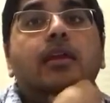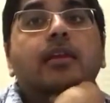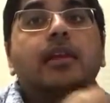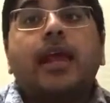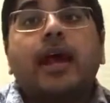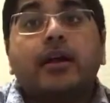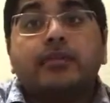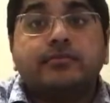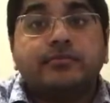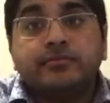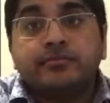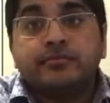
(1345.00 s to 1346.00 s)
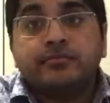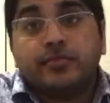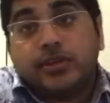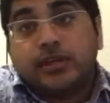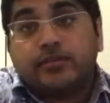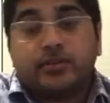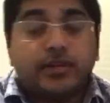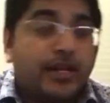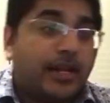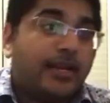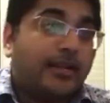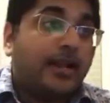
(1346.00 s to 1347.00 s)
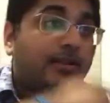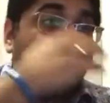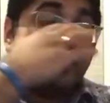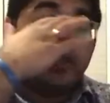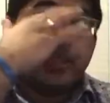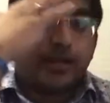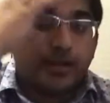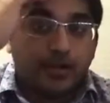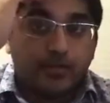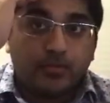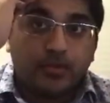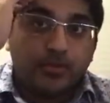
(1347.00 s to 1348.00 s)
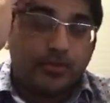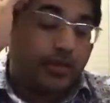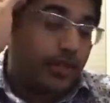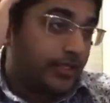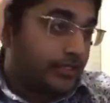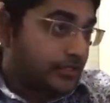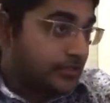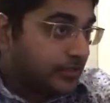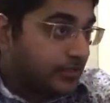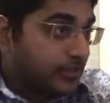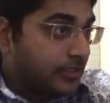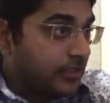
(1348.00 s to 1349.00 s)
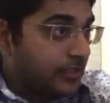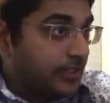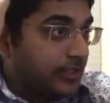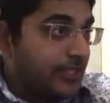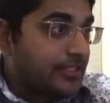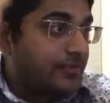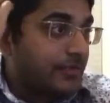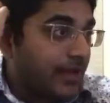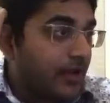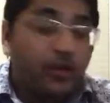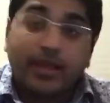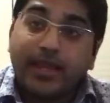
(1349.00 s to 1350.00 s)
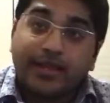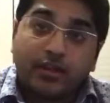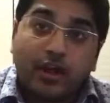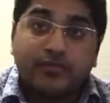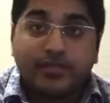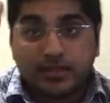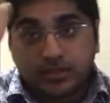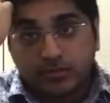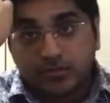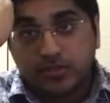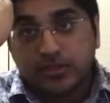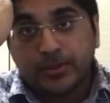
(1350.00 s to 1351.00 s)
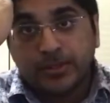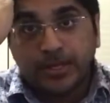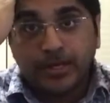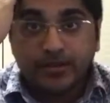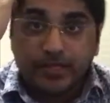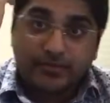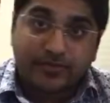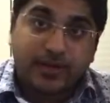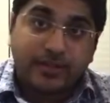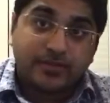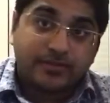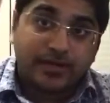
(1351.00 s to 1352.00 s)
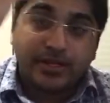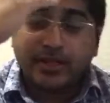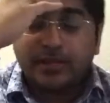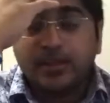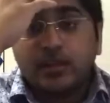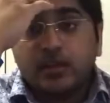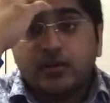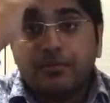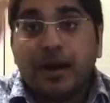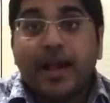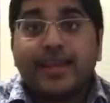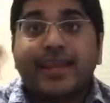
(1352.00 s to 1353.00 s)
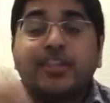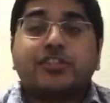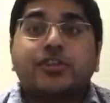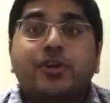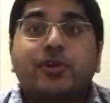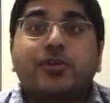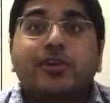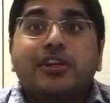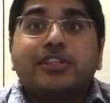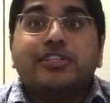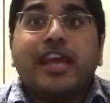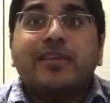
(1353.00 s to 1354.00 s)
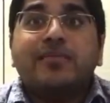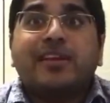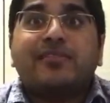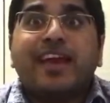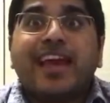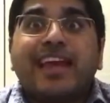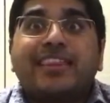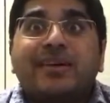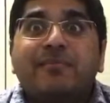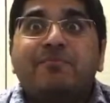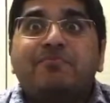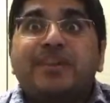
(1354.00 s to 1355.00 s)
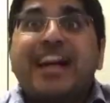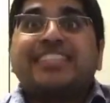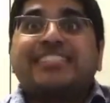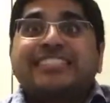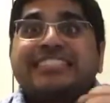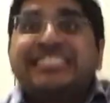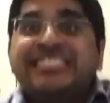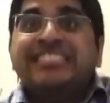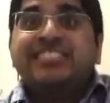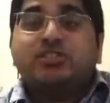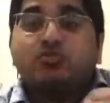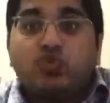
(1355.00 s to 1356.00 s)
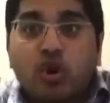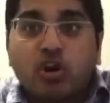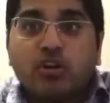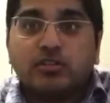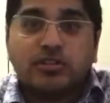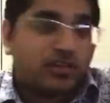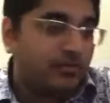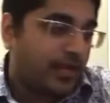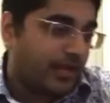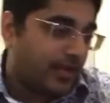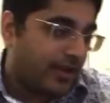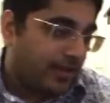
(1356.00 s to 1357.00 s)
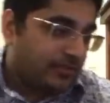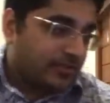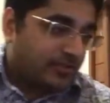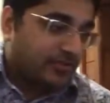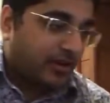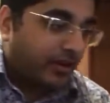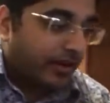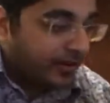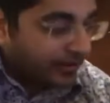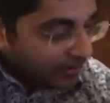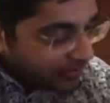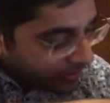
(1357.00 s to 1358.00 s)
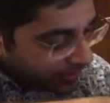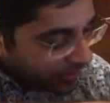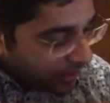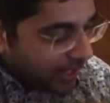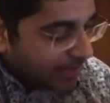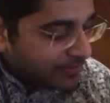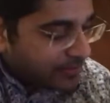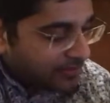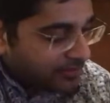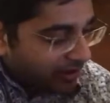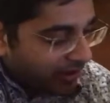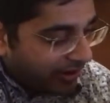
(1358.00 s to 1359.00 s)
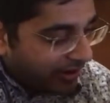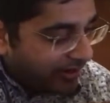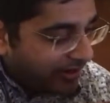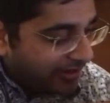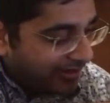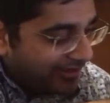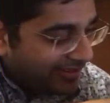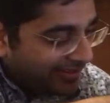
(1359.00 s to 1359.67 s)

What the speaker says: yeah. Whatever. I don't even care anymore, dude. Oh yeah, and Dolph Ziggler was eliminated. That's right, yeah. By guess who? Shane McMahon, the best in the world. Oh my god, I'm so sorry. I am so sorry.